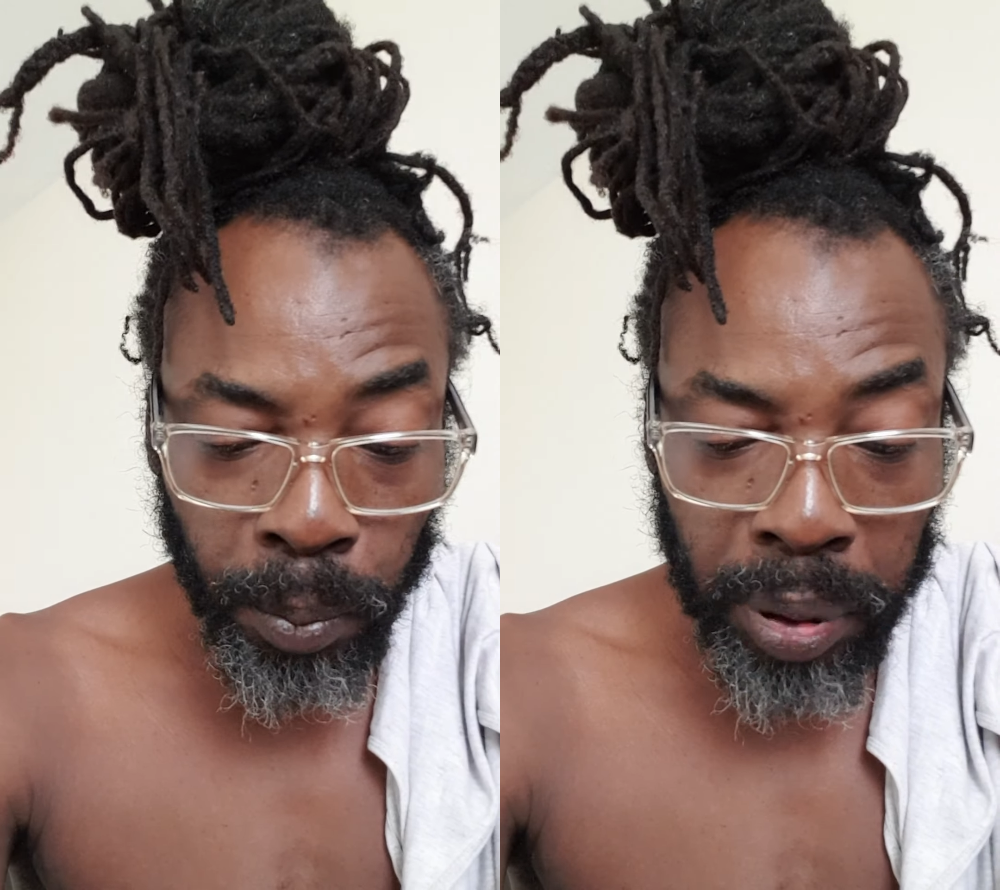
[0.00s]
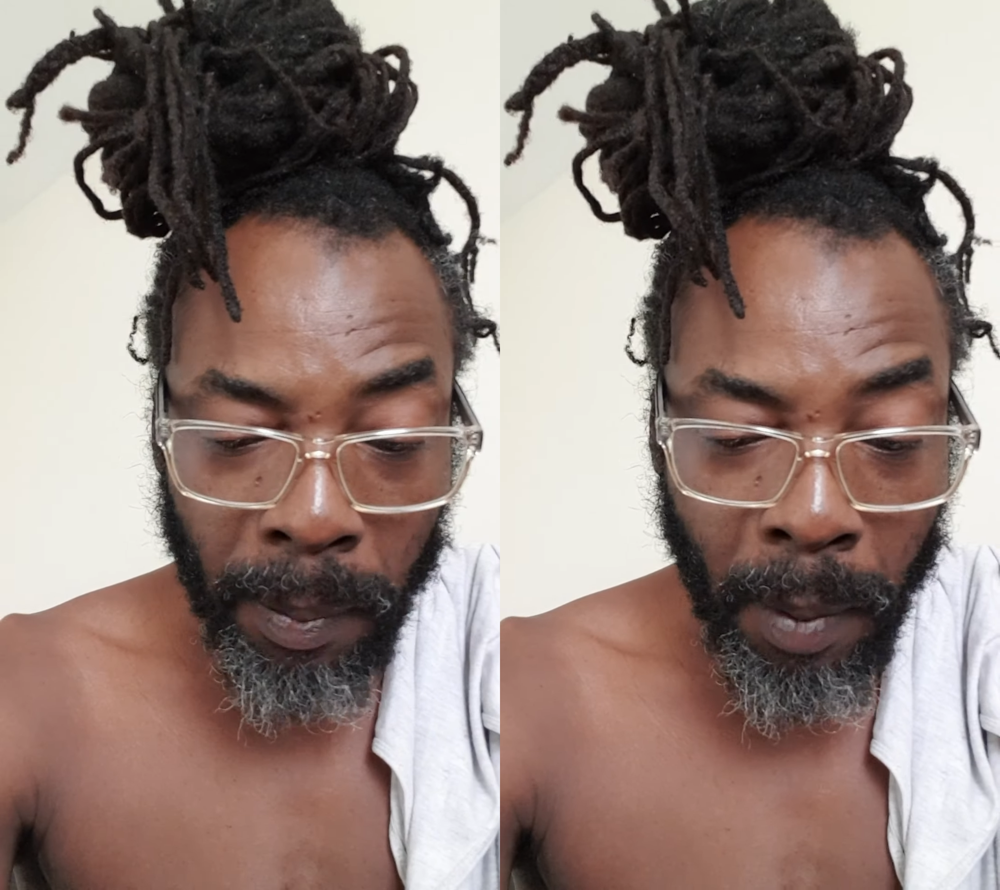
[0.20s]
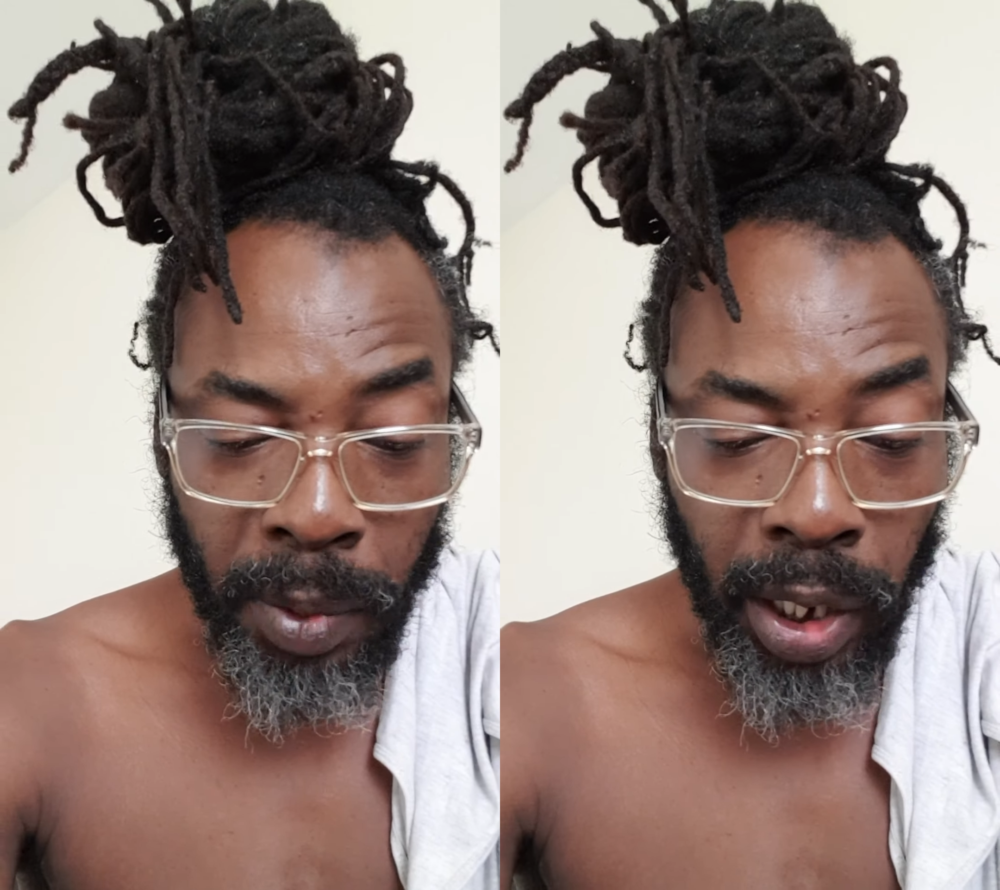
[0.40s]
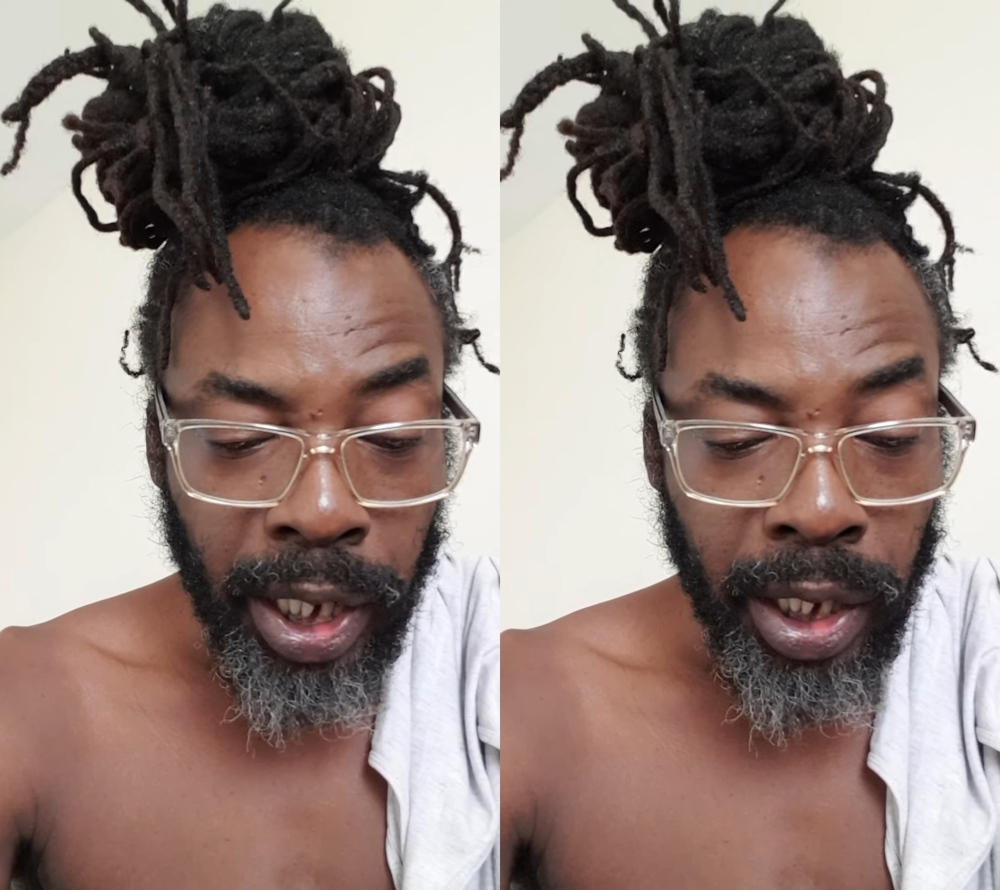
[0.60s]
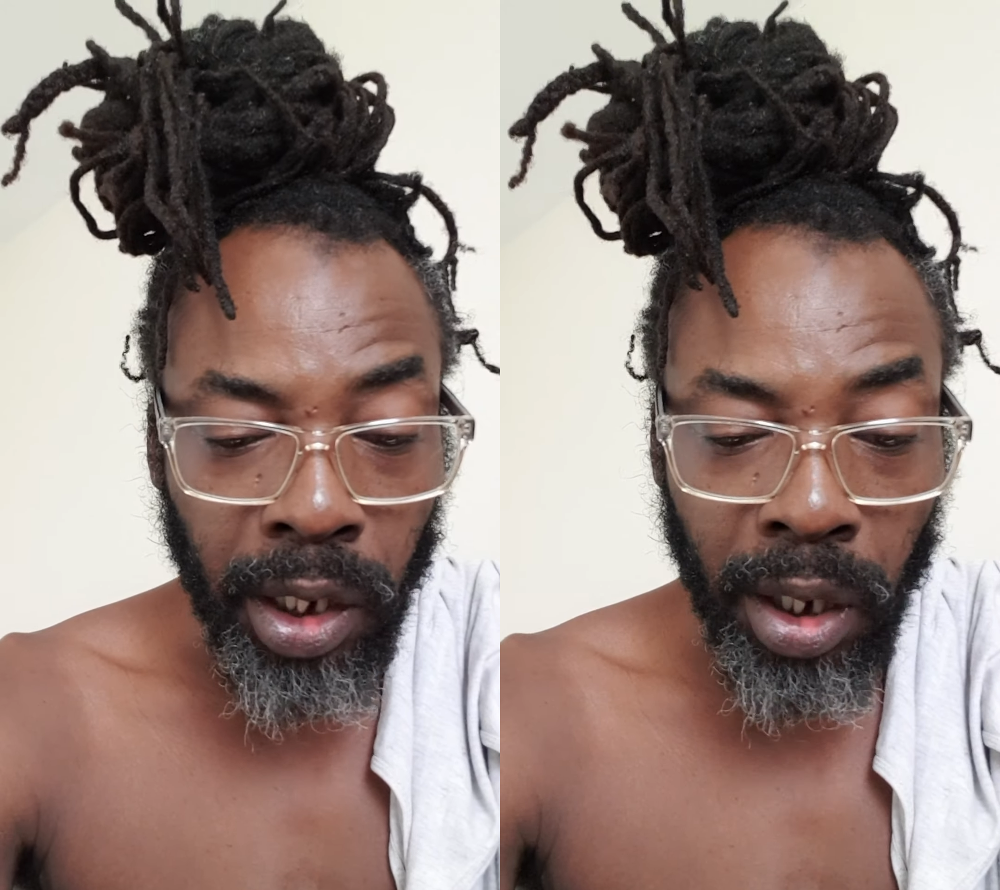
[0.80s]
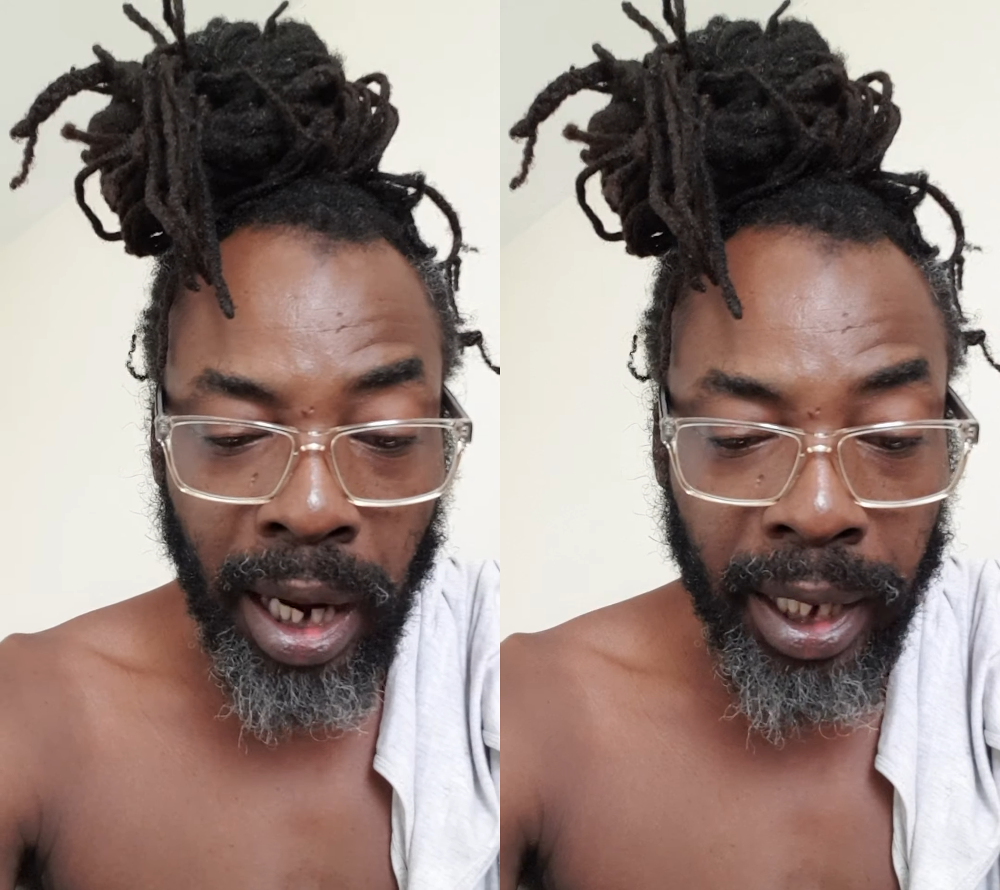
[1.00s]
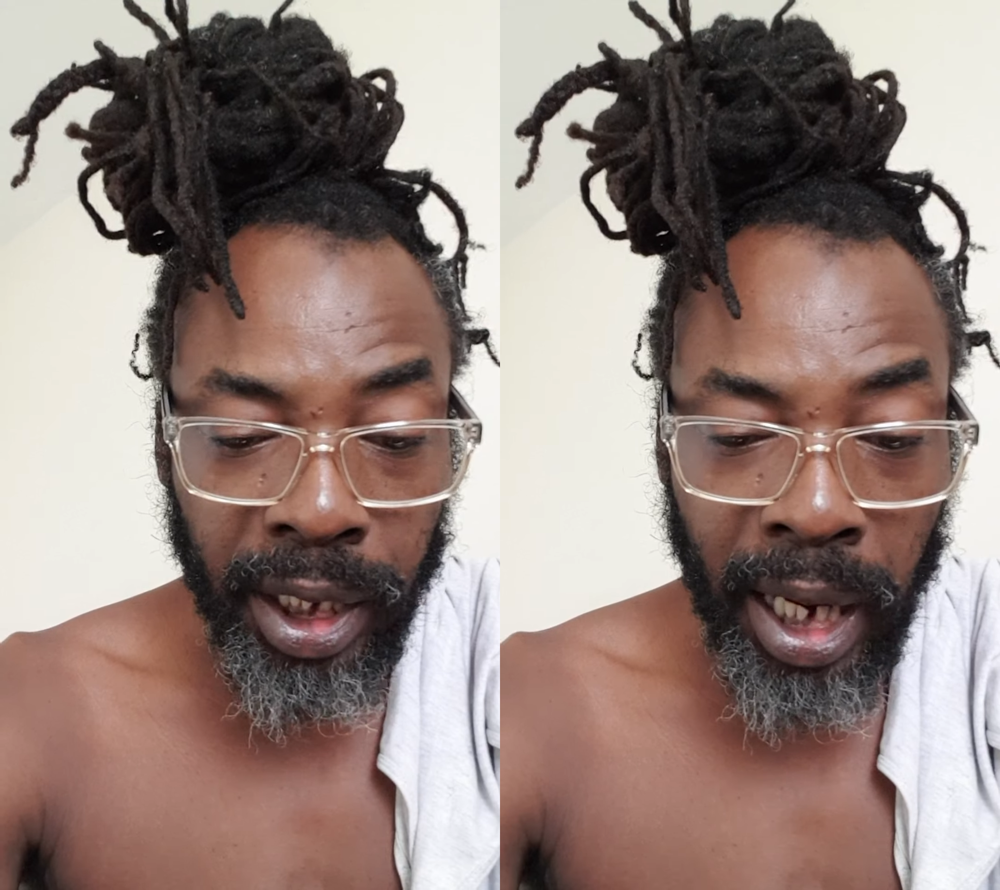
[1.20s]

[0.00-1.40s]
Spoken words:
pop up your ego like